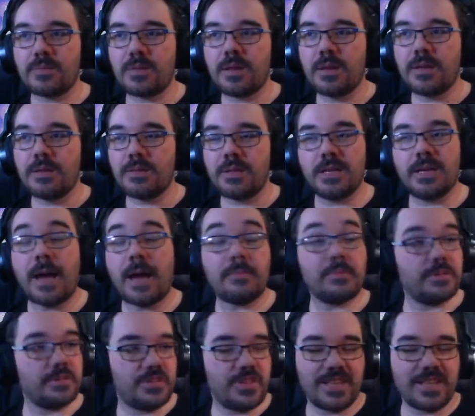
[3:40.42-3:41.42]
You
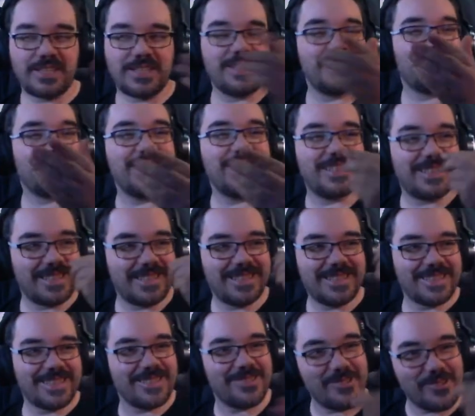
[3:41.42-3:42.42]

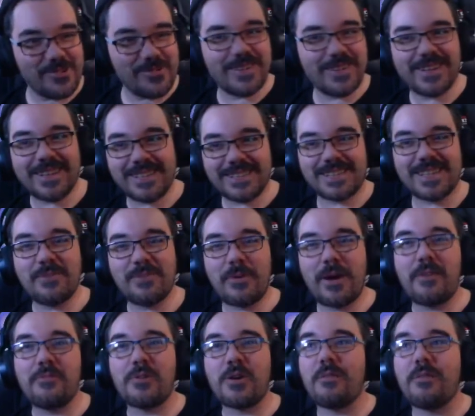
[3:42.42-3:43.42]
can already see where
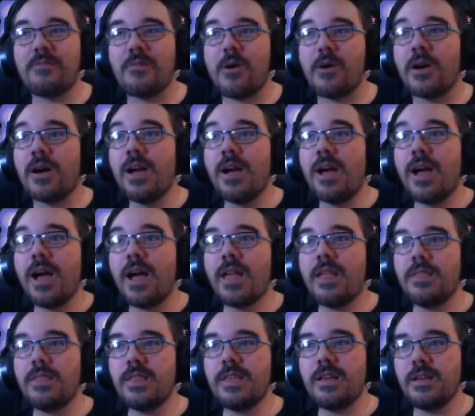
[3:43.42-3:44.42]
I've gone wrong.
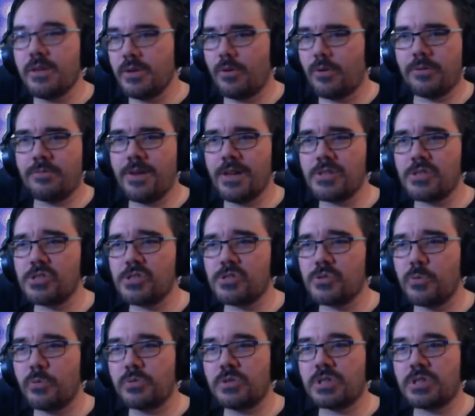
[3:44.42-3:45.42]
In your adventures, you
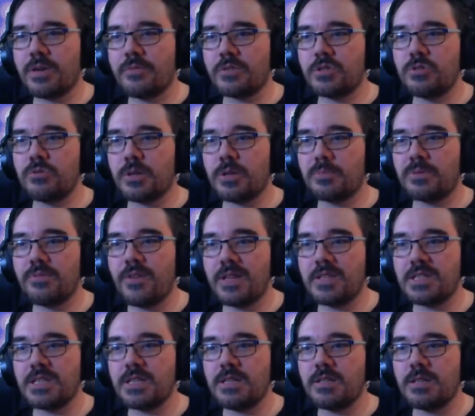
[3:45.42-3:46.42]
will discover two types of
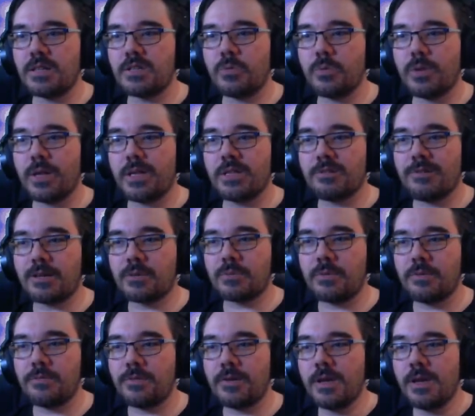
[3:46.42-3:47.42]
entity that you will interact
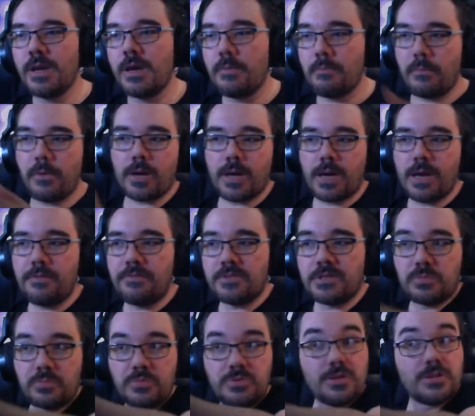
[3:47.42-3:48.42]
with. Monoliths,
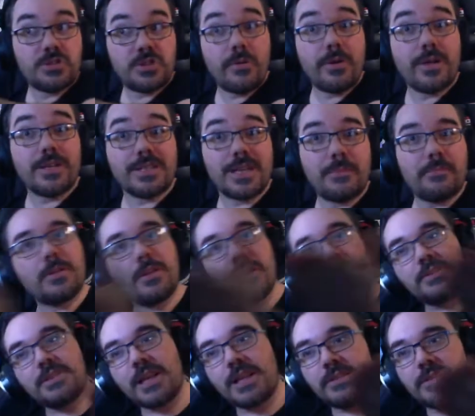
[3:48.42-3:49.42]
to show an example, and
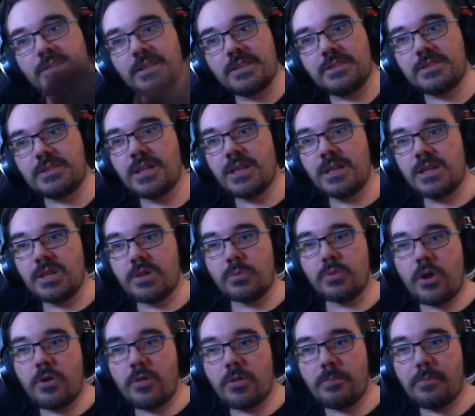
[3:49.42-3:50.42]
denizens, you'll
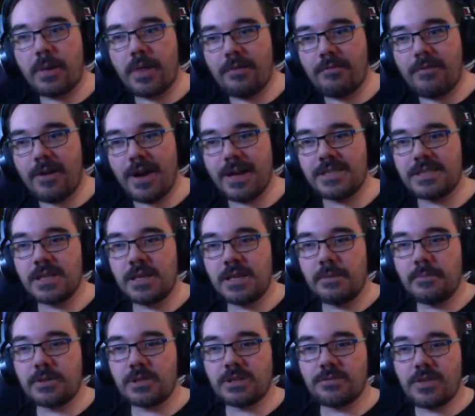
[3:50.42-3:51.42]
know them by their eyes,
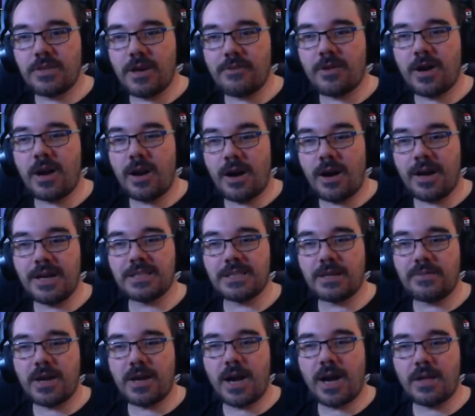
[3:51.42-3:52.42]
because if they have eyes, they have
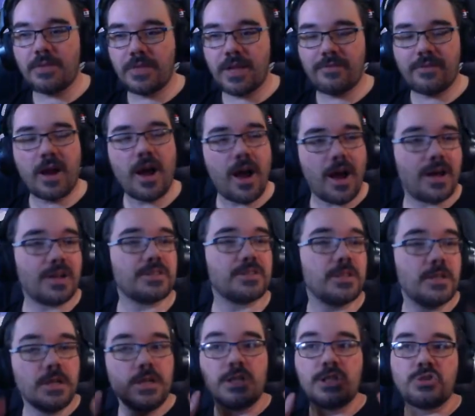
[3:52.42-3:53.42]
a heart.
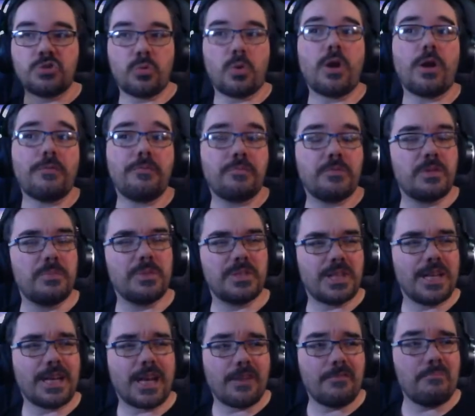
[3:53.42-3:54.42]
So the
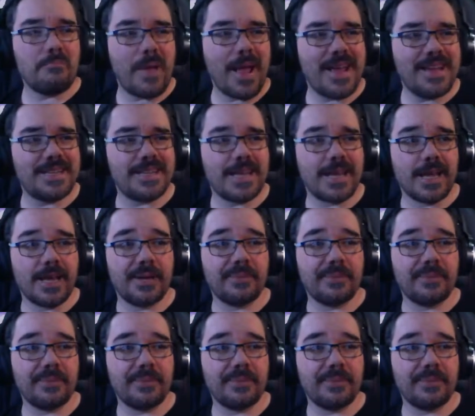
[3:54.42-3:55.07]
mistake I've made here